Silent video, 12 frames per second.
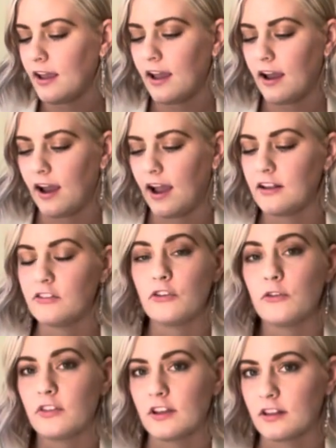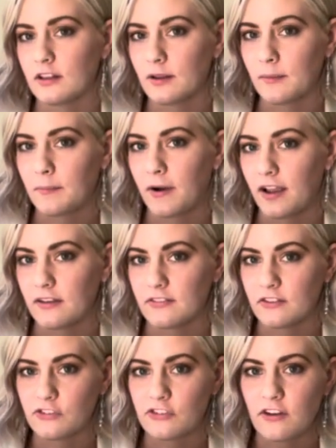I do think that the price
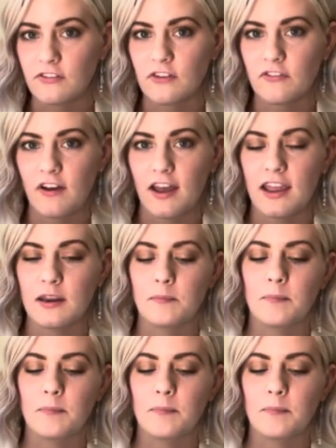is justified,